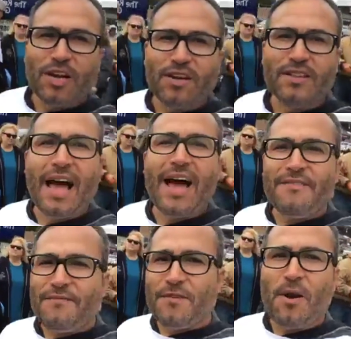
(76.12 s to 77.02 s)
We are
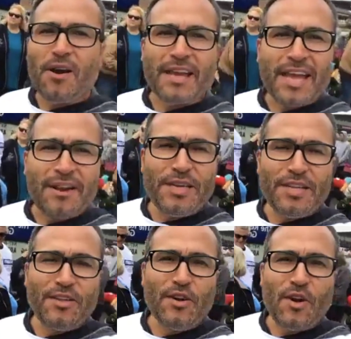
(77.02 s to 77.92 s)
live from our Cary,
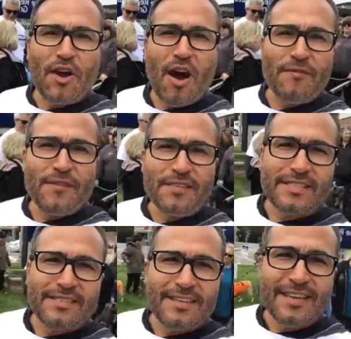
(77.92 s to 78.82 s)
Illinois office
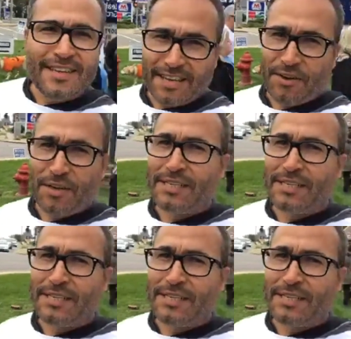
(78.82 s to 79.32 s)
in Cary,